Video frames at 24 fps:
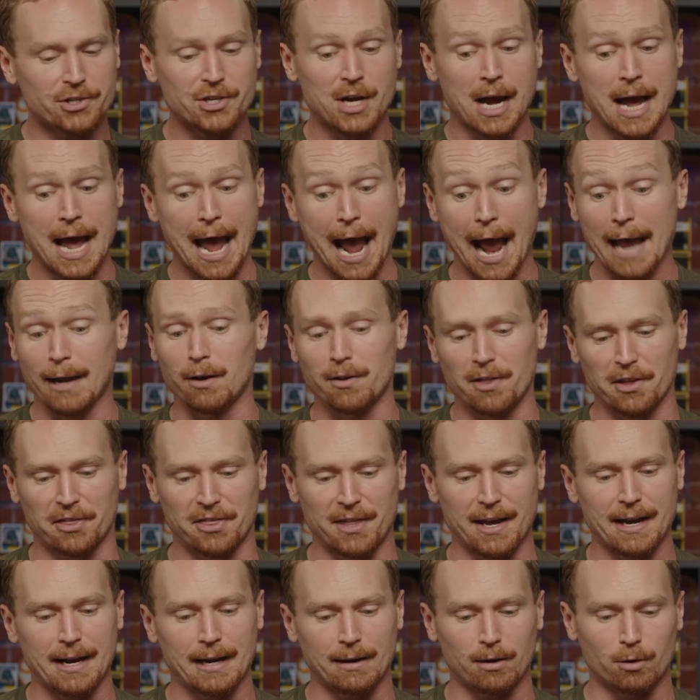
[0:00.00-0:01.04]
Mm-hmm. And the
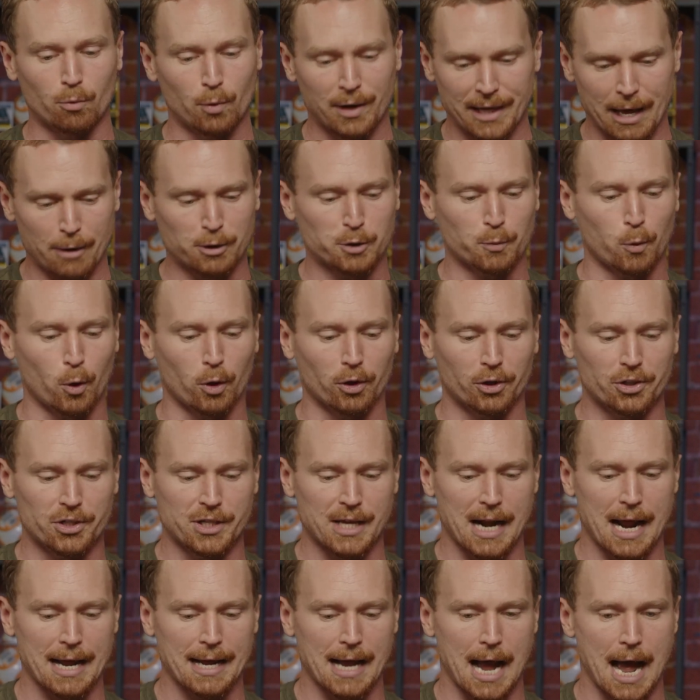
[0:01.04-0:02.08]
thing, without spoilers, that
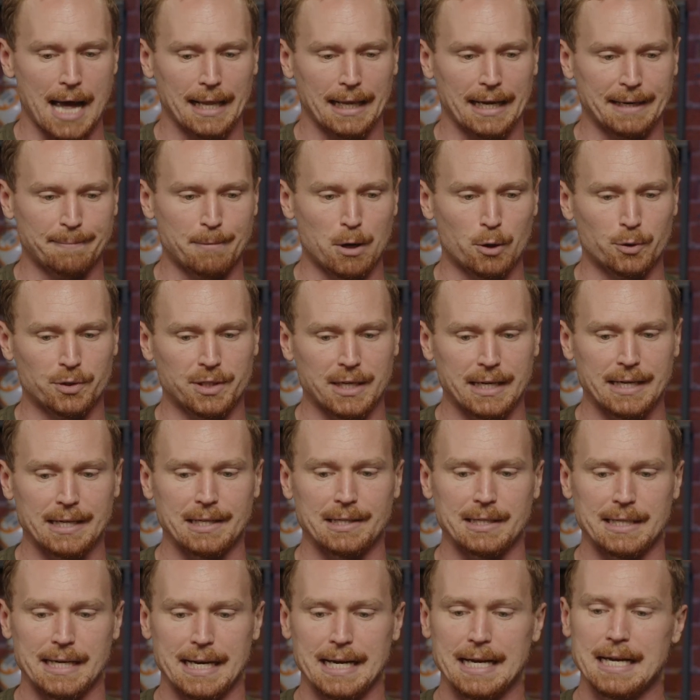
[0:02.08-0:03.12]
I, I like most
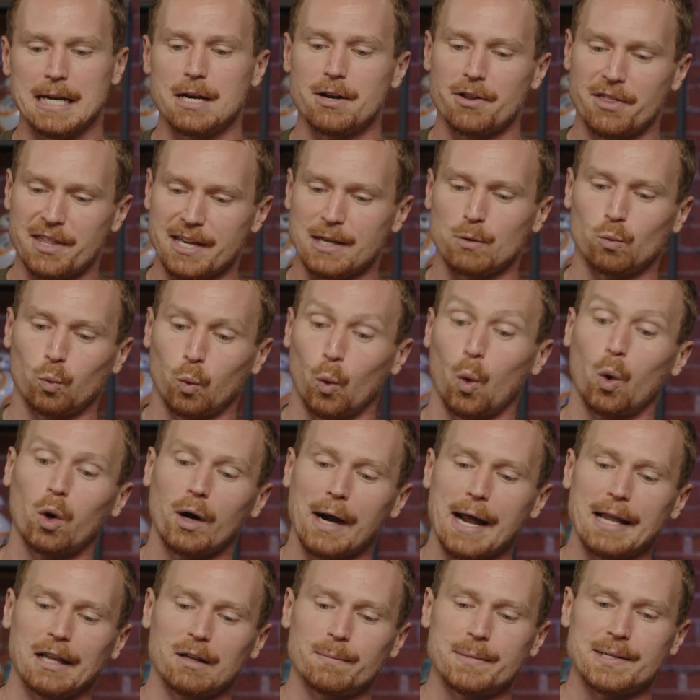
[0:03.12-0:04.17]
is in the war
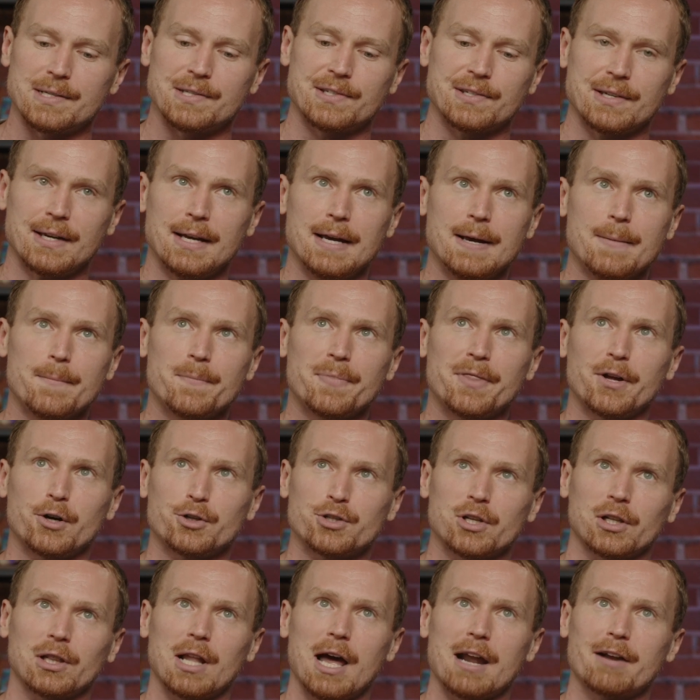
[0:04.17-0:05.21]
elements, there's a
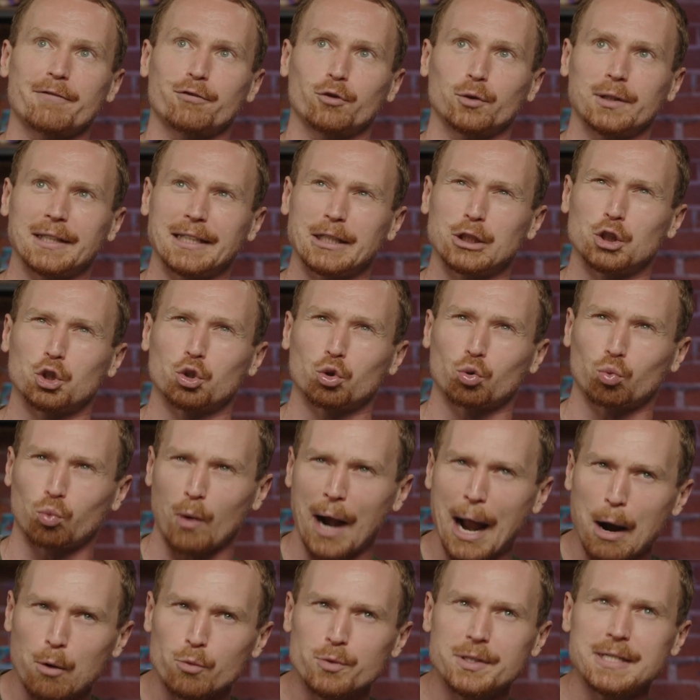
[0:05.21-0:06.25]
lot of really
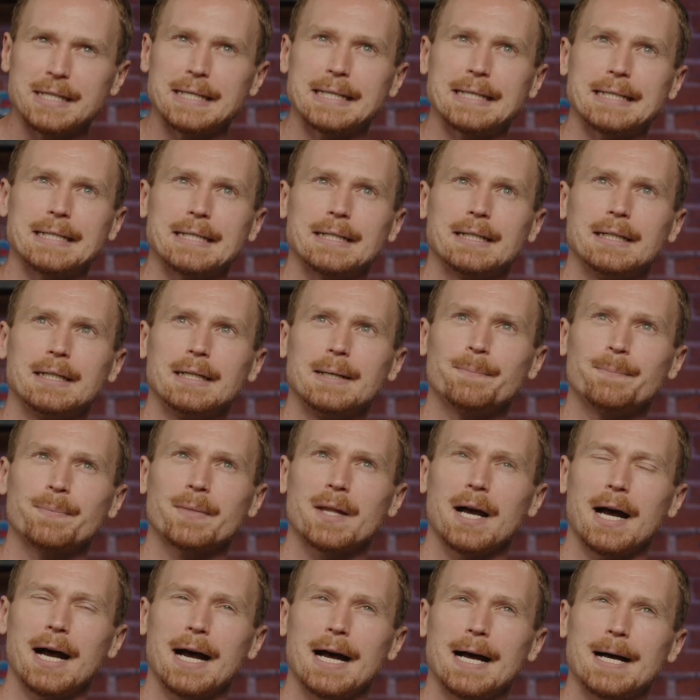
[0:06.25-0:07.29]
grounded
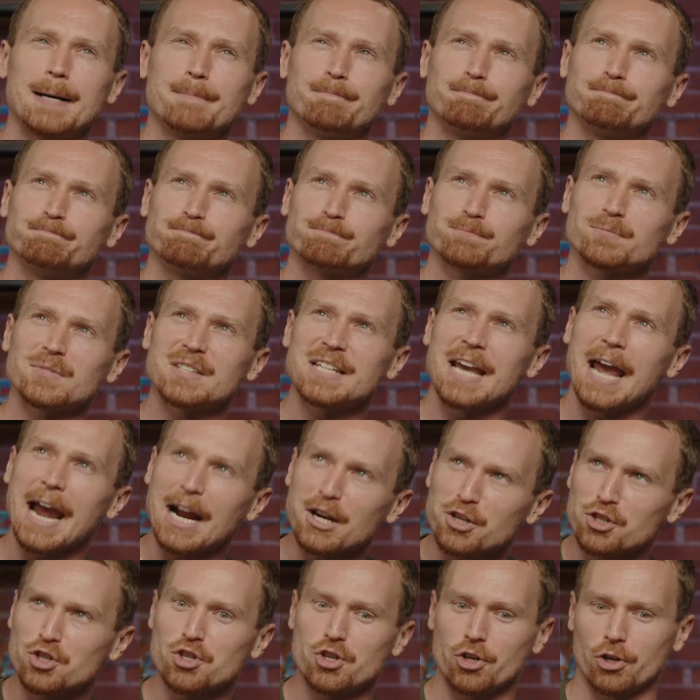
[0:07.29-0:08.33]
um,
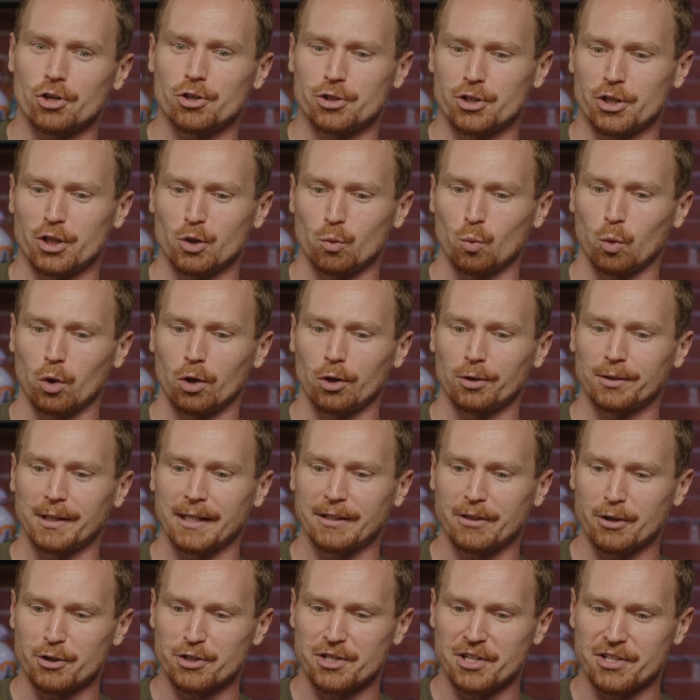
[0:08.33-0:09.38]
texture to the world. Like,
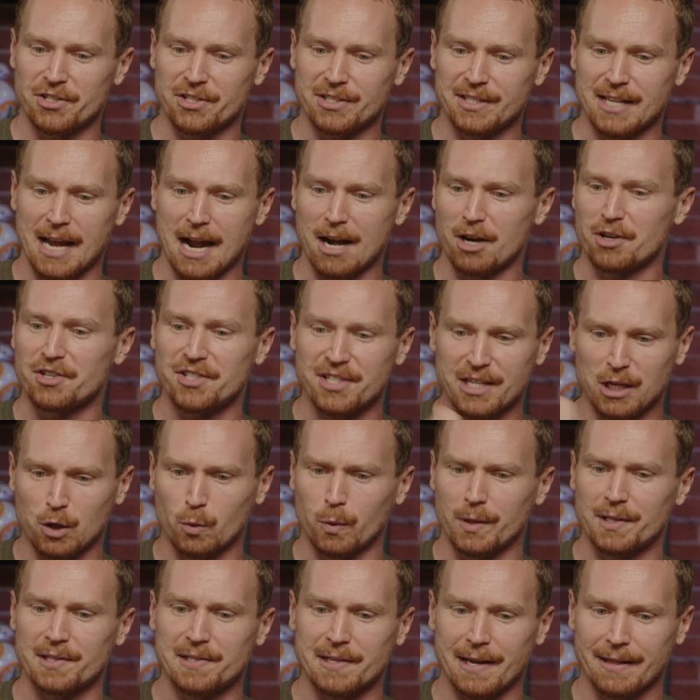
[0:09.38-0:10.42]
there's this entire
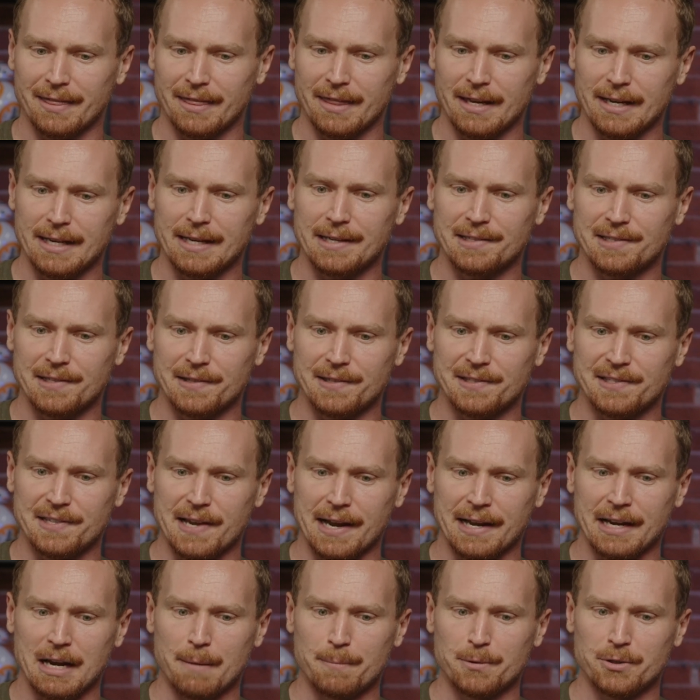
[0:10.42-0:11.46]
sequence, I think it's in the
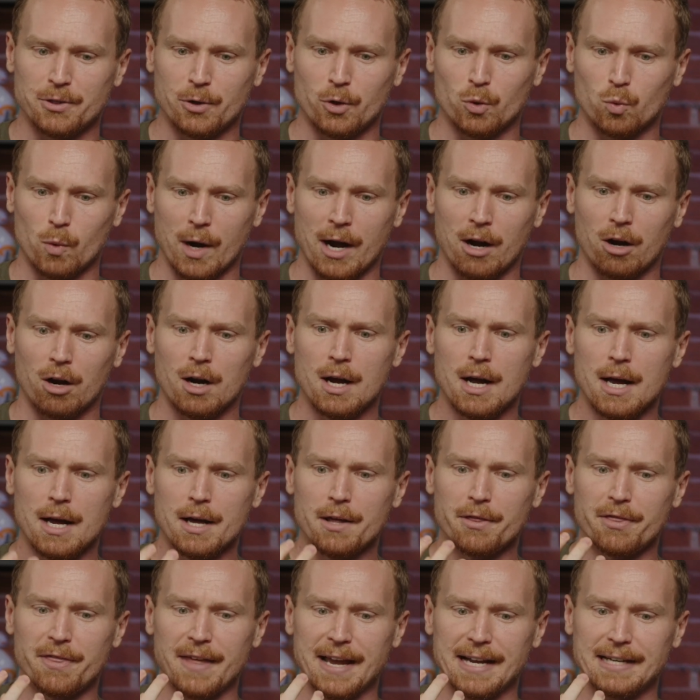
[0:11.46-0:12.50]
second episode, where
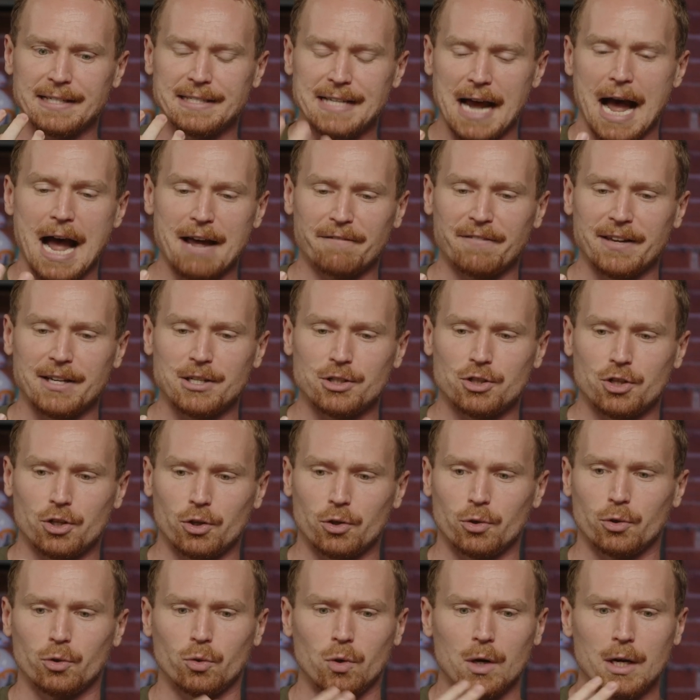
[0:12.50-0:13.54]
they dive
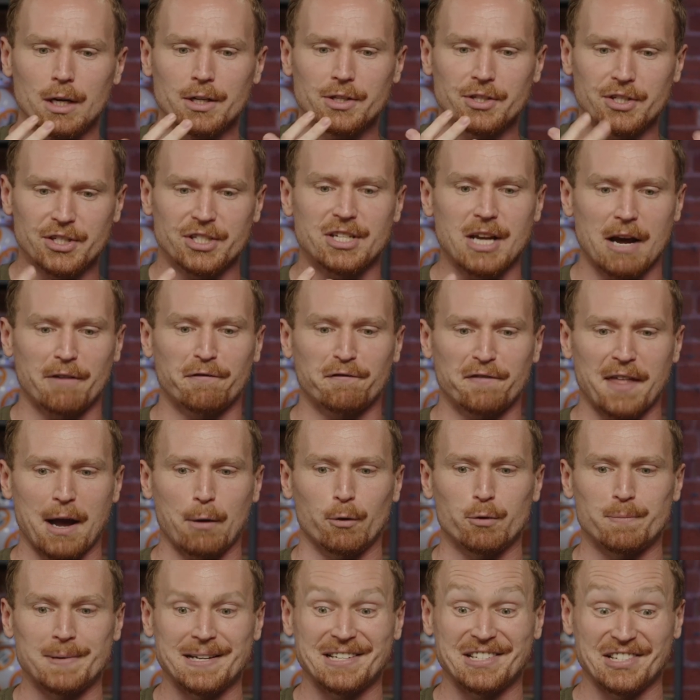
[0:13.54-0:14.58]
into stuff that
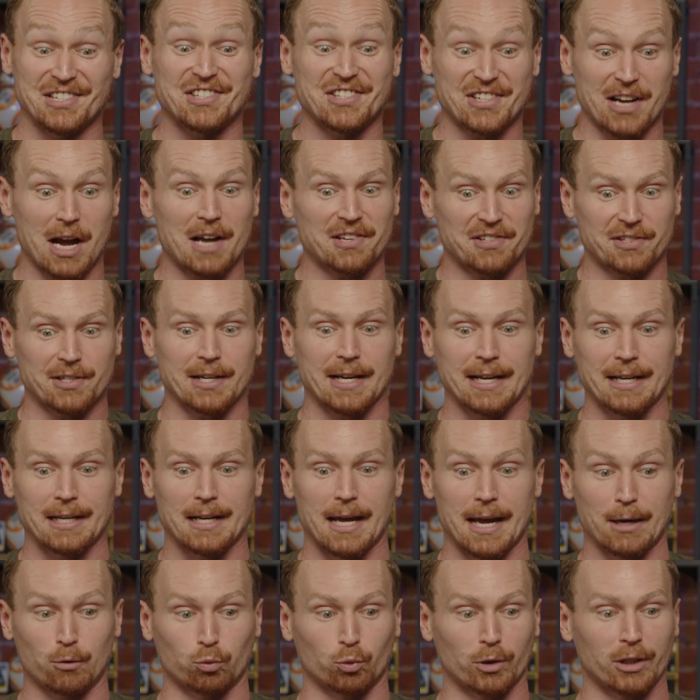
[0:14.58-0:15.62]
would be discussed in
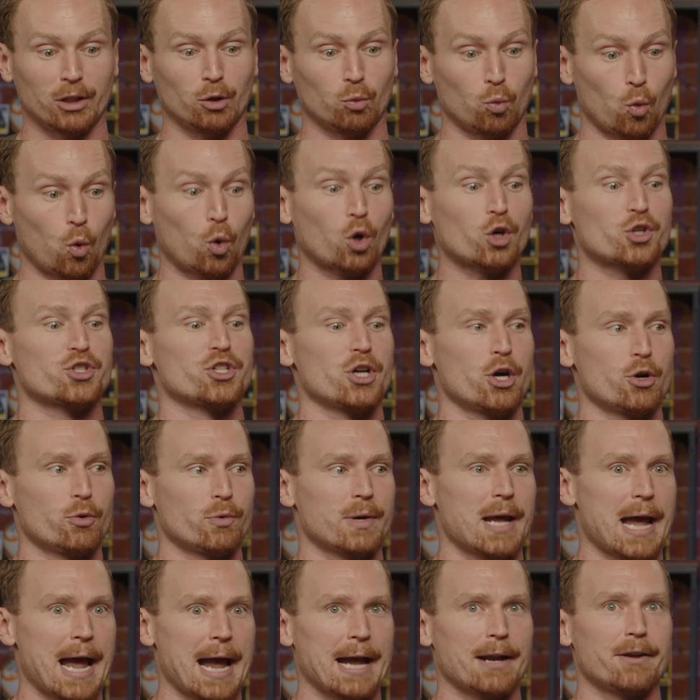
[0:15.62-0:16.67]
a real war zone
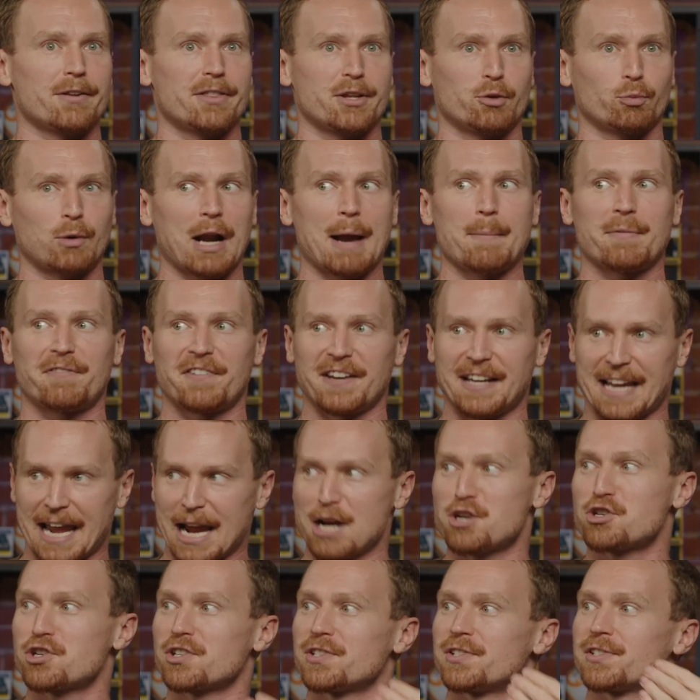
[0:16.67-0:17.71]
and the
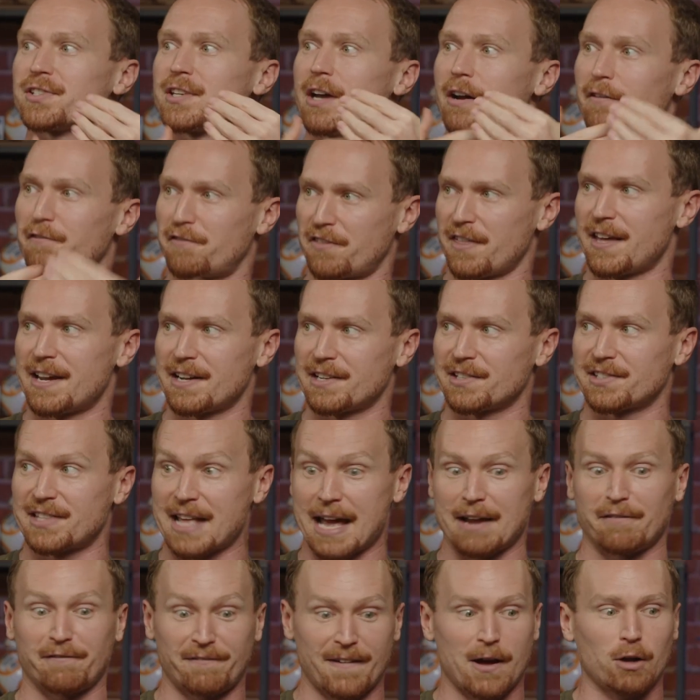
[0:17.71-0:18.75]
ramifications of things
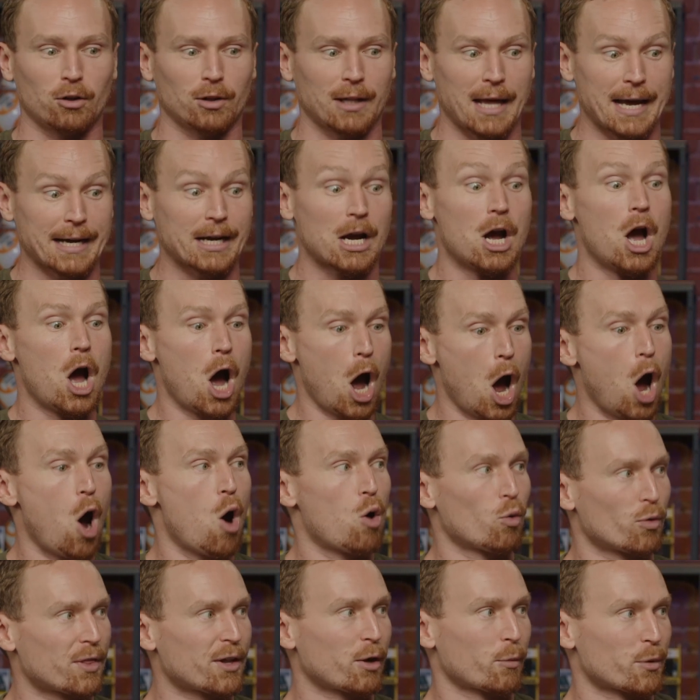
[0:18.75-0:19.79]
that felt like,
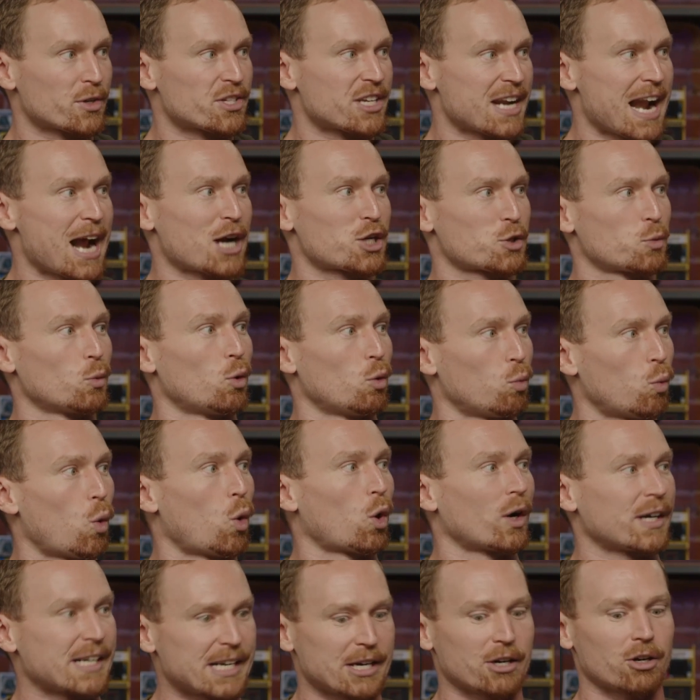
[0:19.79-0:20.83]
oh, there was an actual war
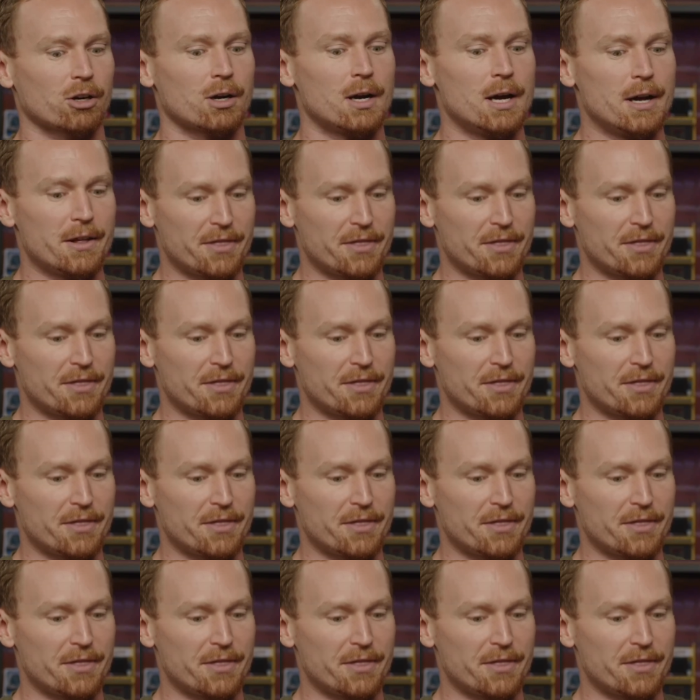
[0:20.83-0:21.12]
here.